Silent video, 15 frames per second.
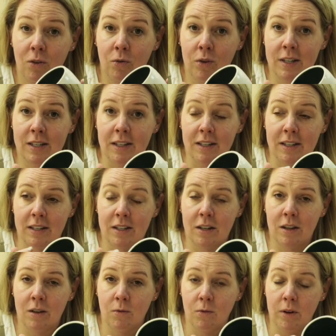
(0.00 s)

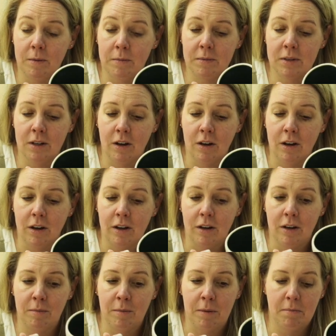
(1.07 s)
resist the rims
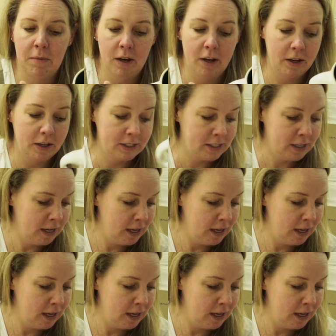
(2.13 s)
on my mugs.